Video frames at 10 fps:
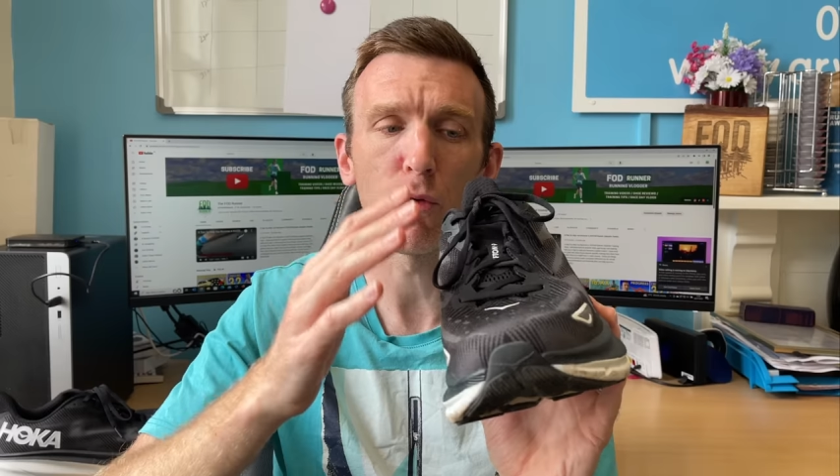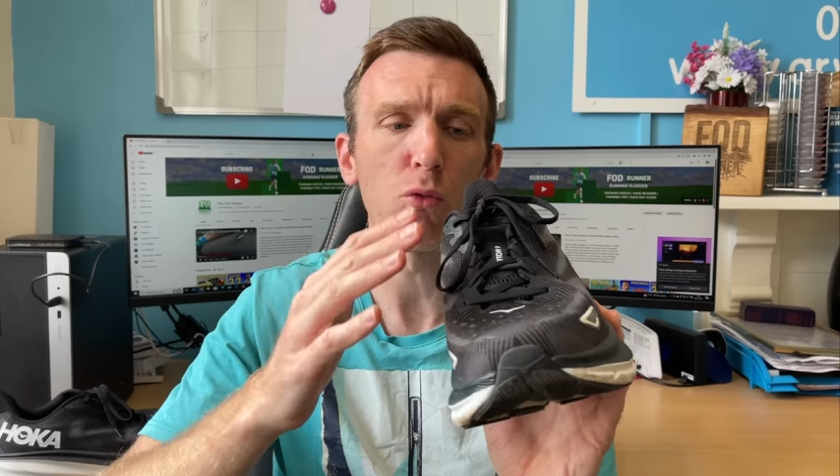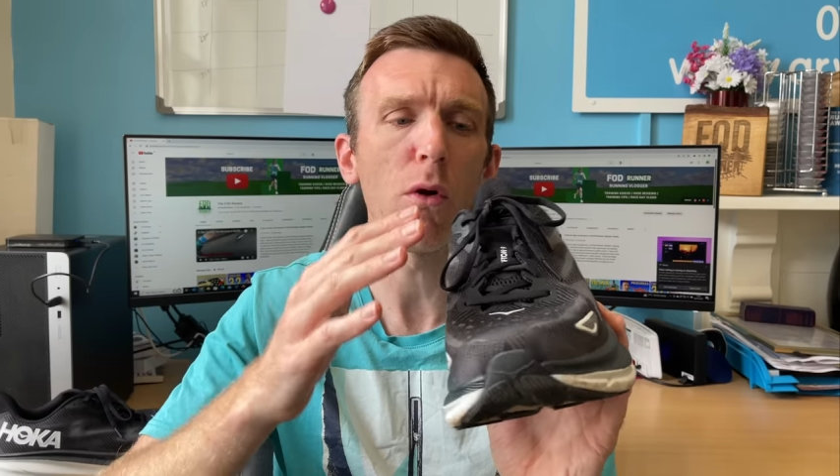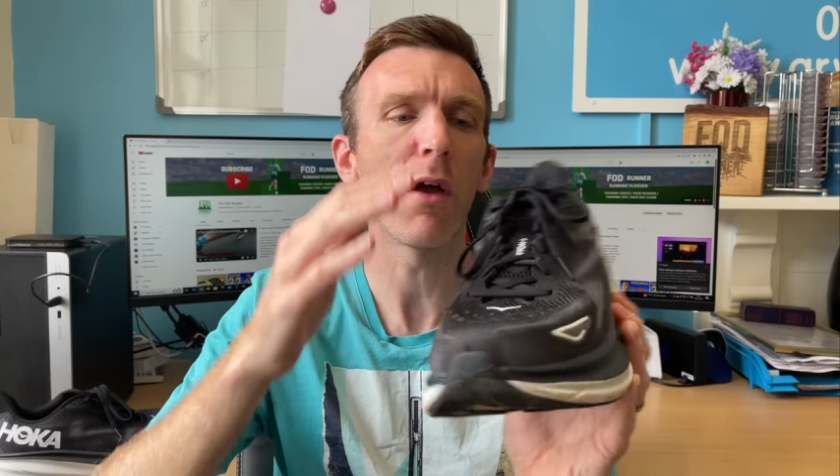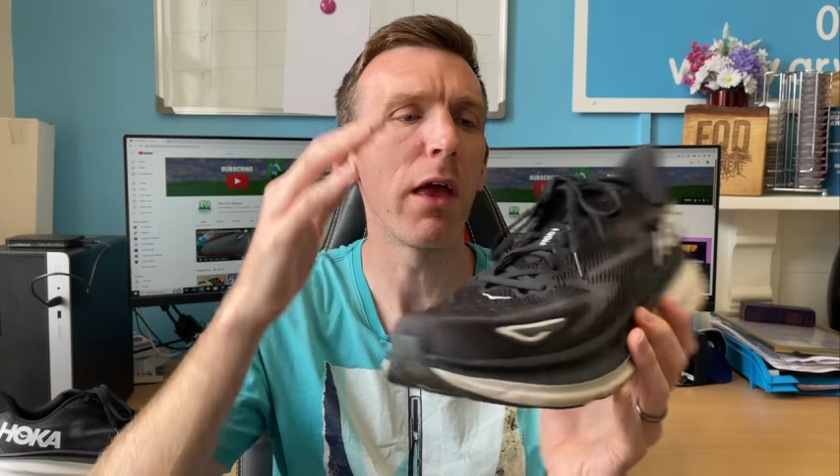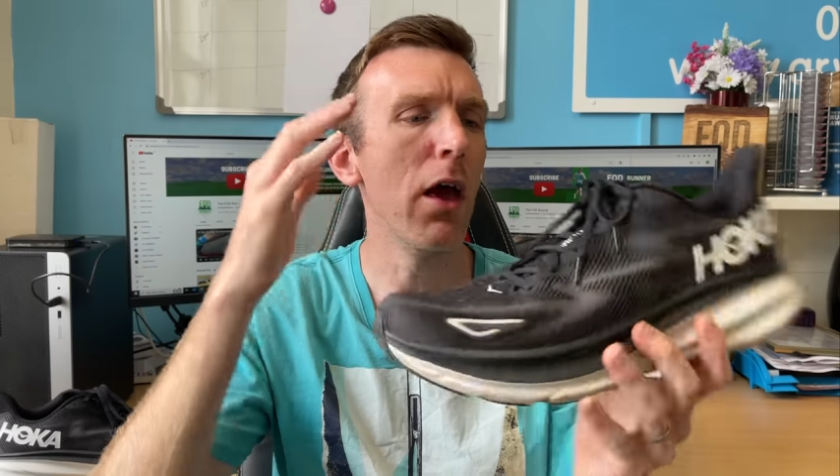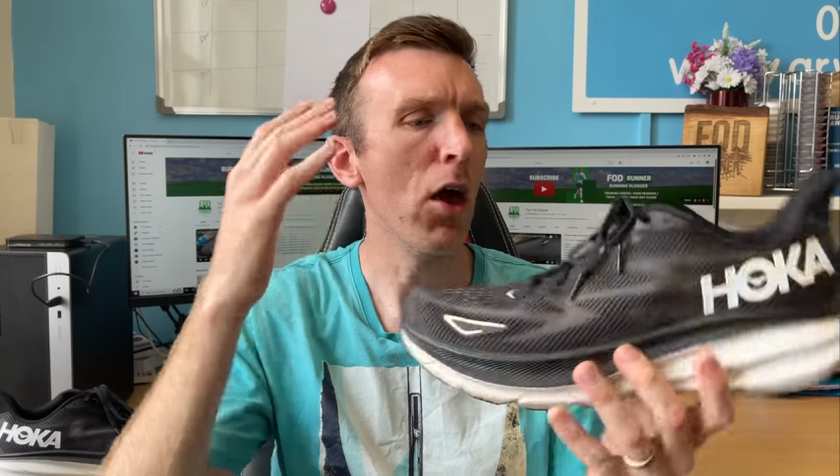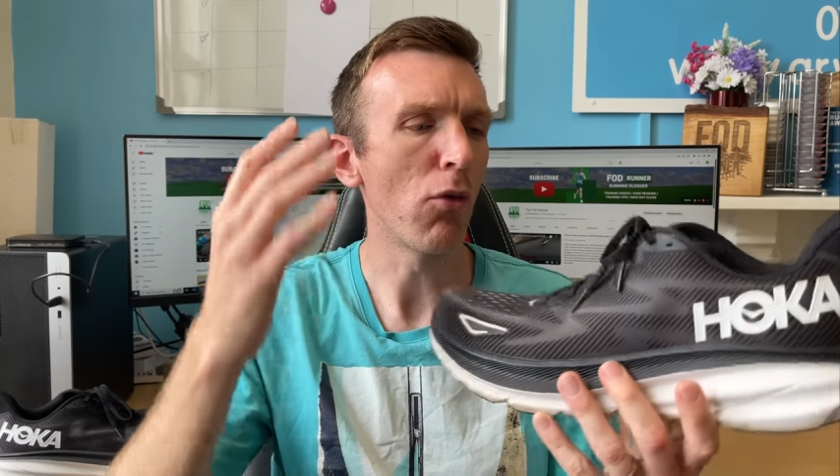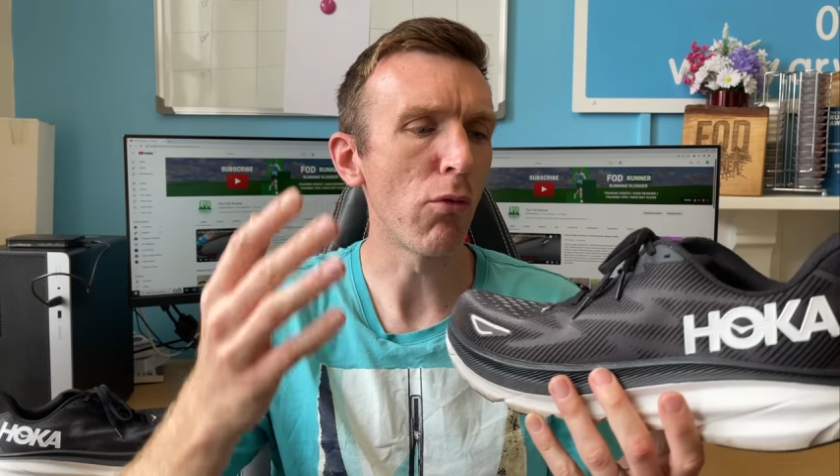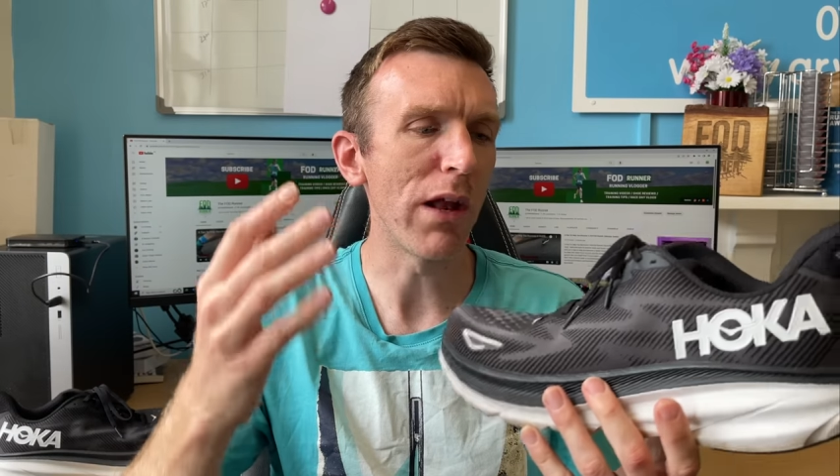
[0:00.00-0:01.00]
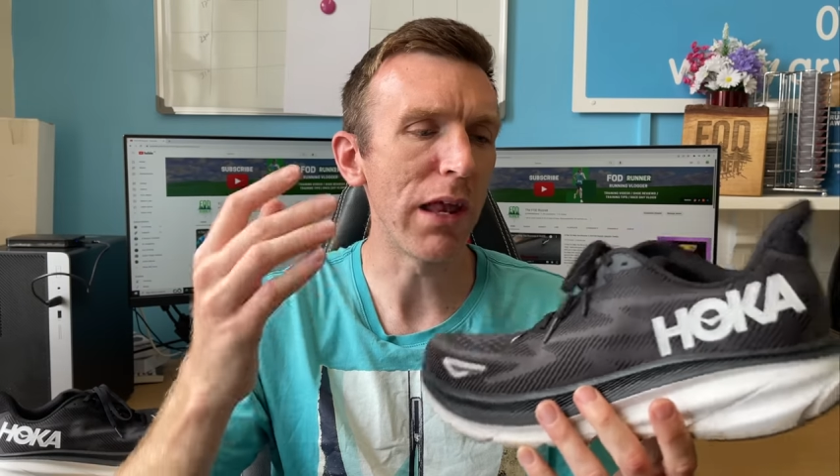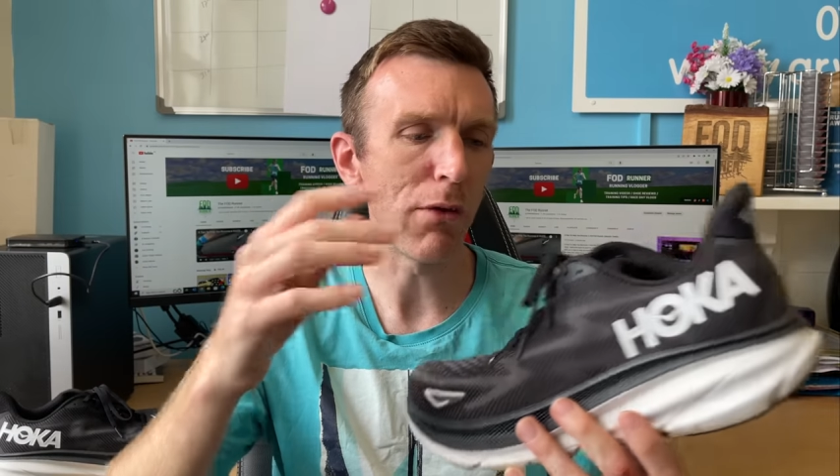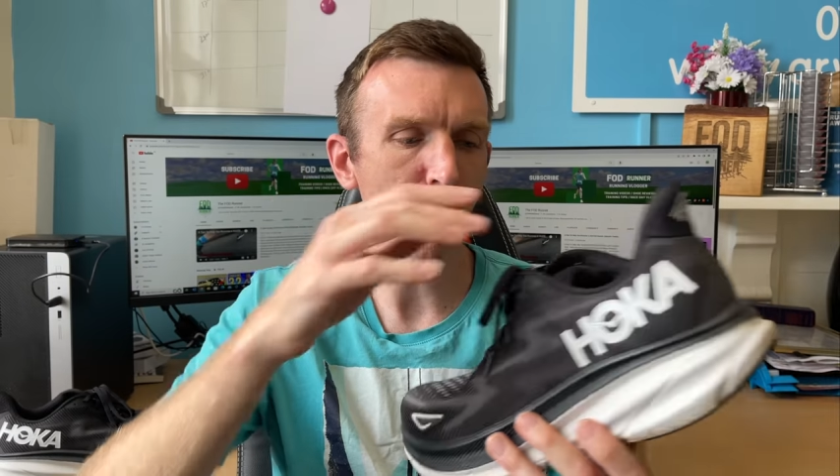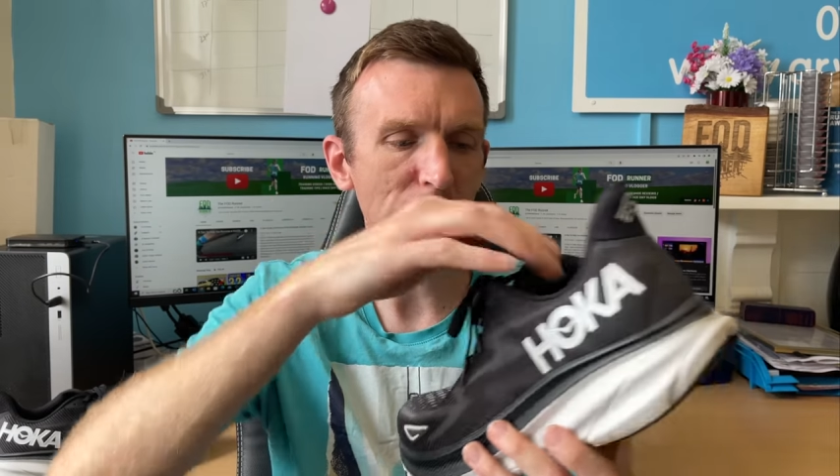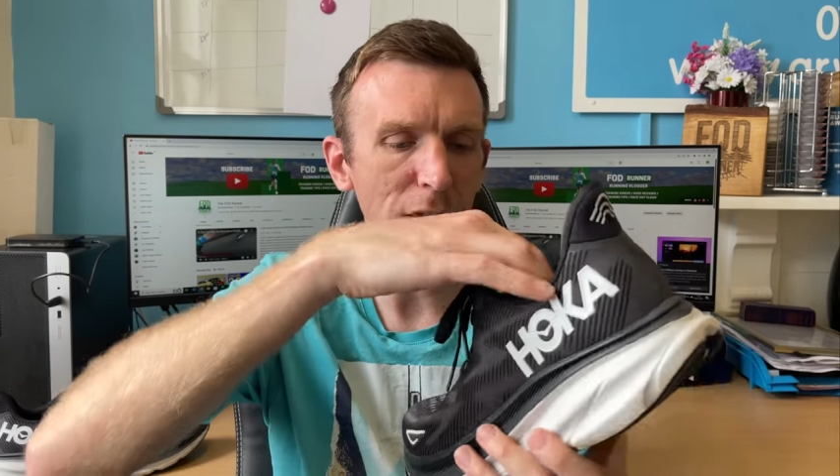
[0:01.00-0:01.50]
or right, really,
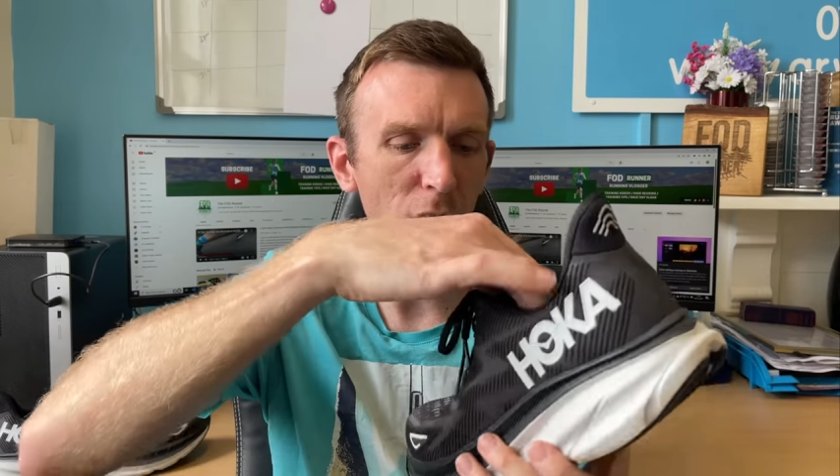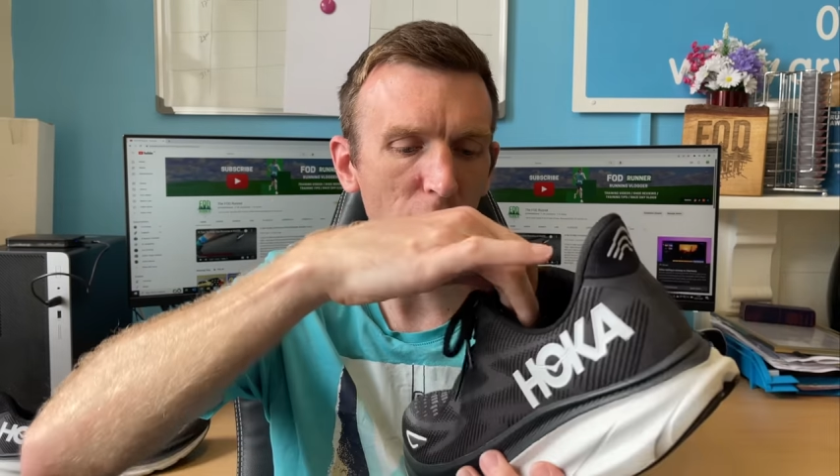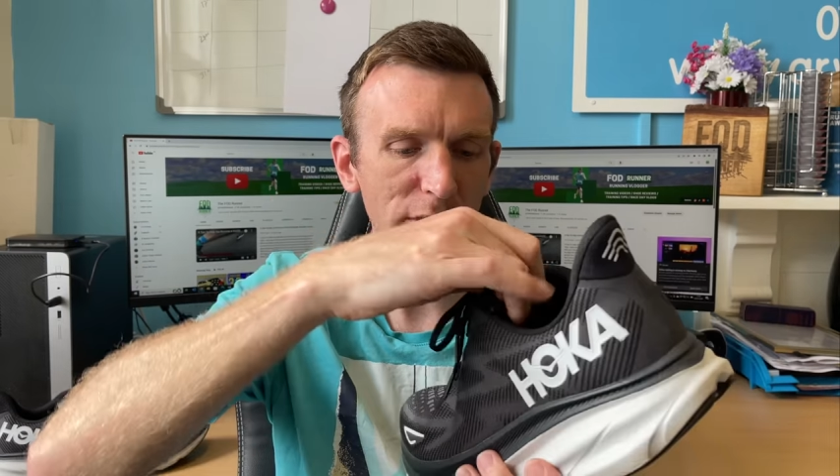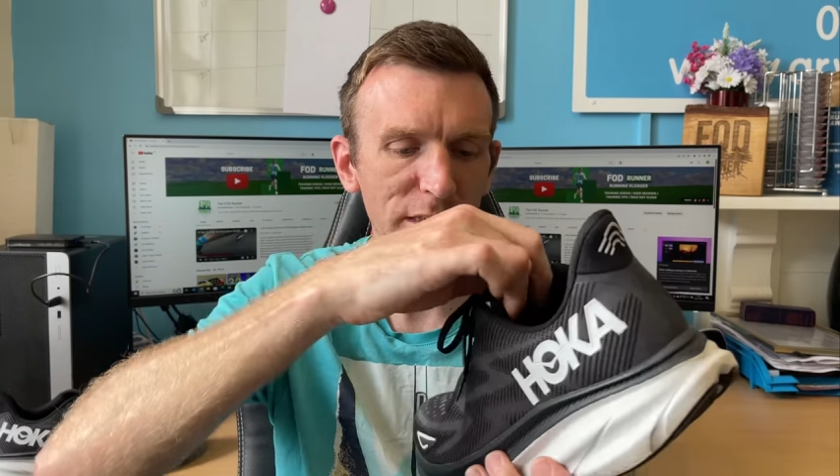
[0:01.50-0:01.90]
really nice.